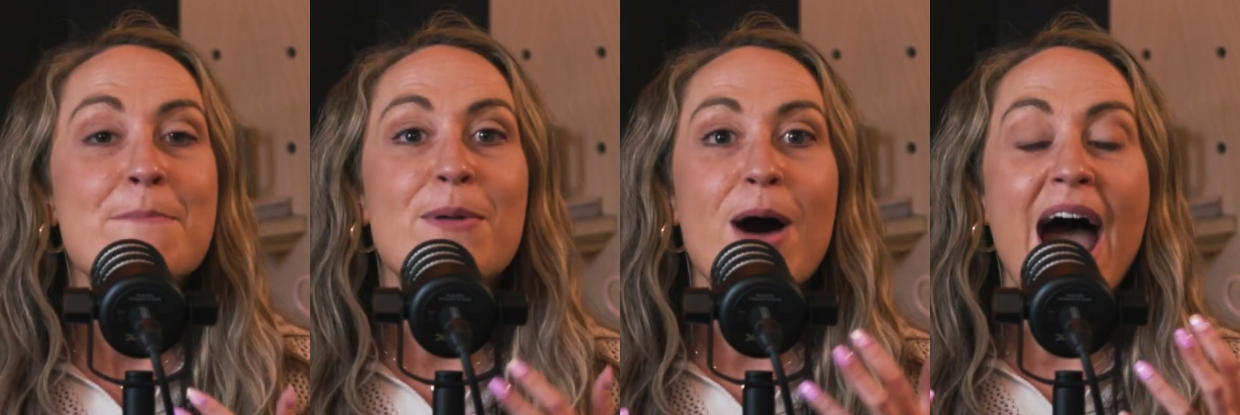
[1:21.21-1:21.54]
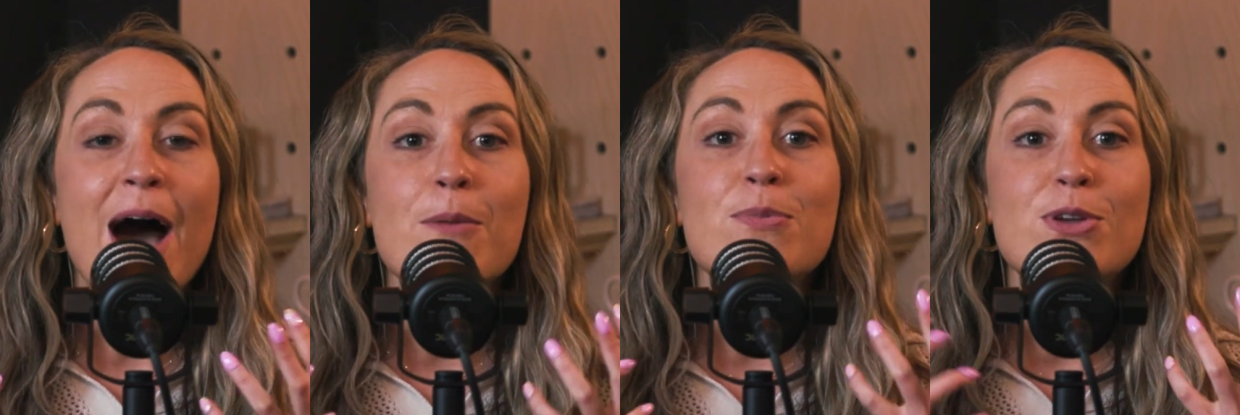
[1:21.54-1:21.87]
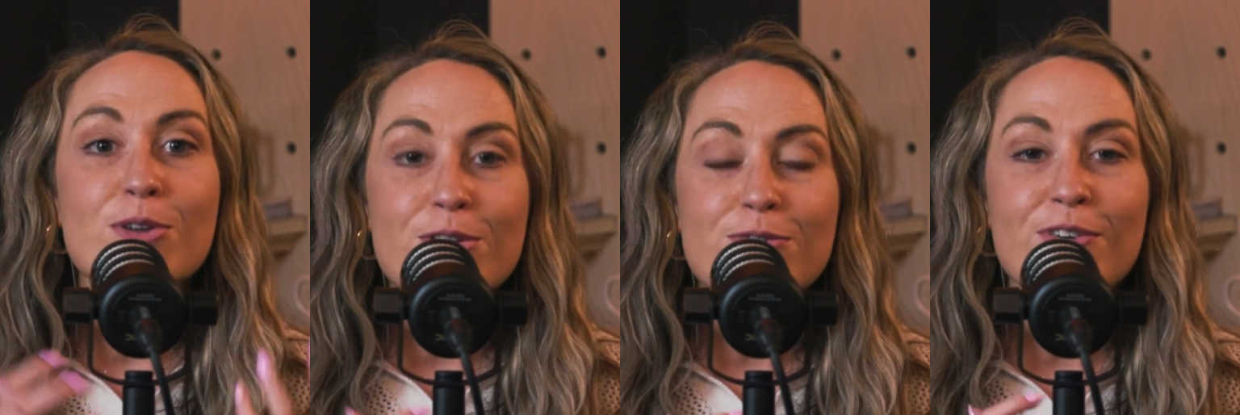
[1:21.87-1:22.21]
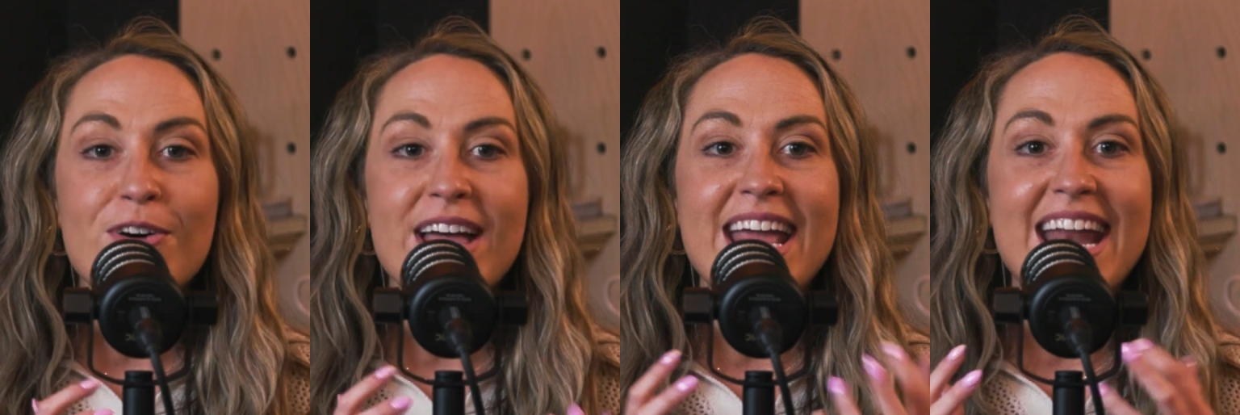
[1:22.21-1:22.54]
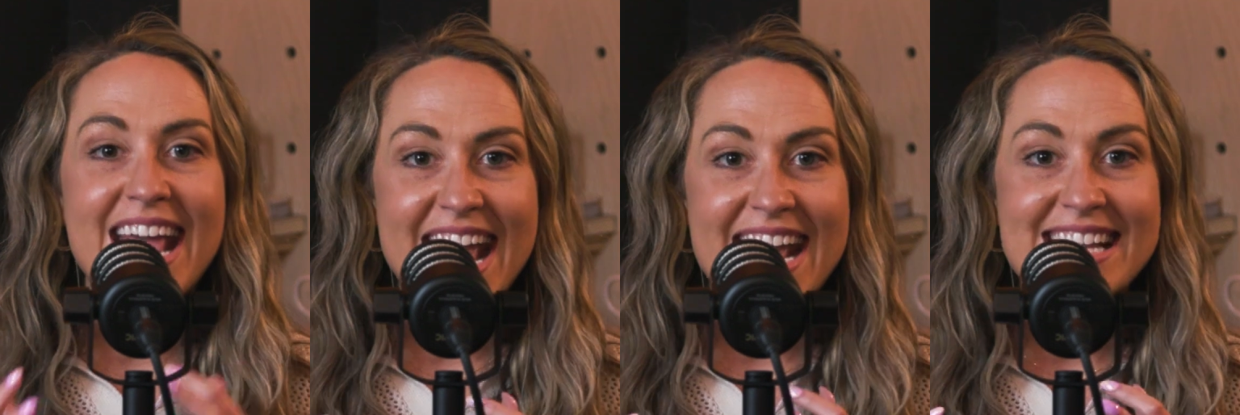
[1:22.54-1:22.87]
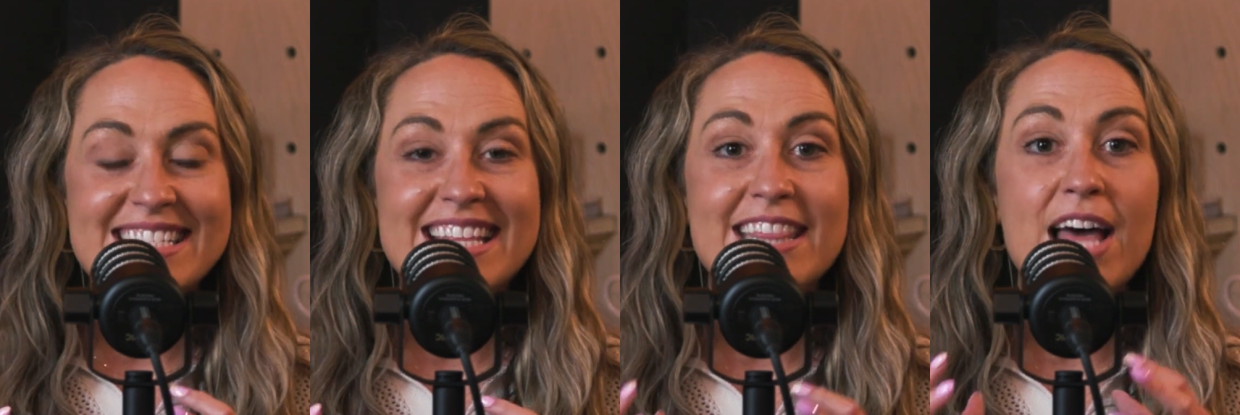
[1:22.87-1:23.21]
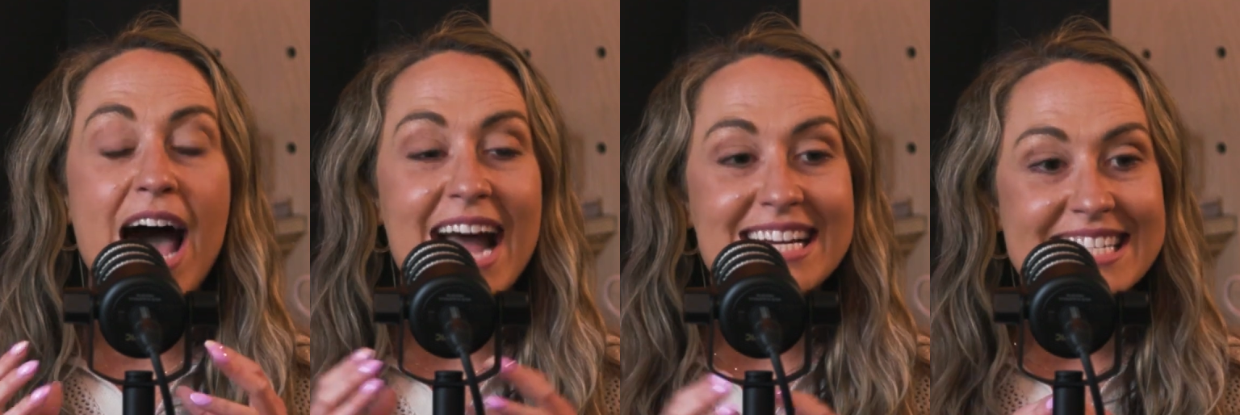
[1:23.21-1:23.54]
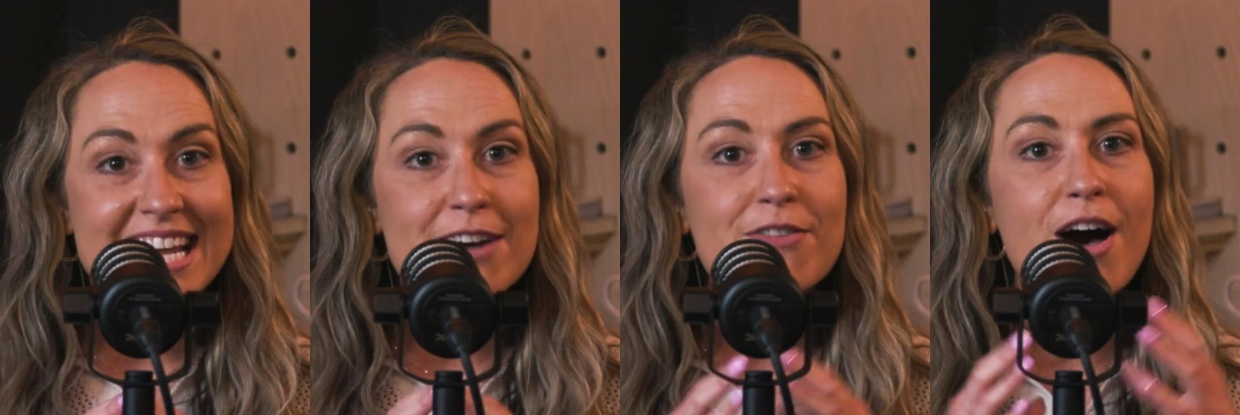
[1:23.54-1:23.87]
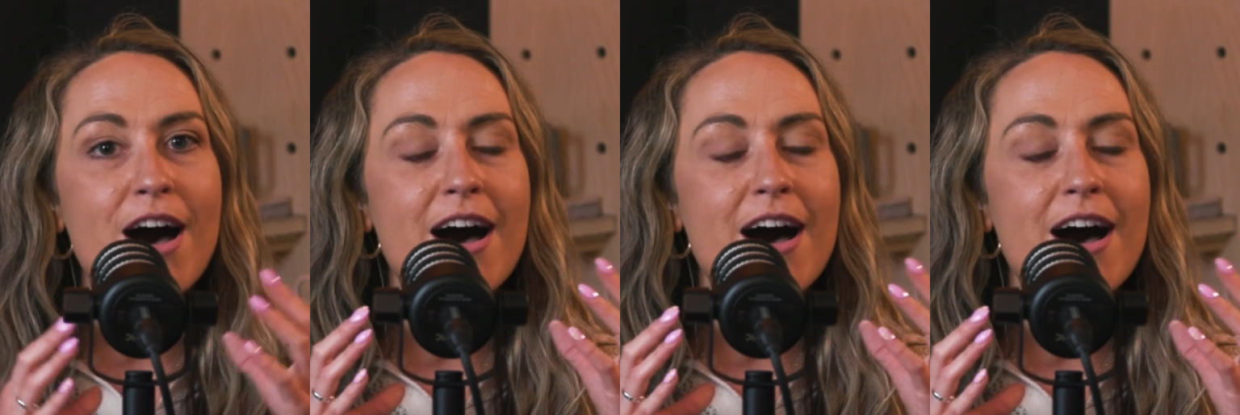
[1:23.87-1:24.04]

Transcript: But how beautiful it is that the idea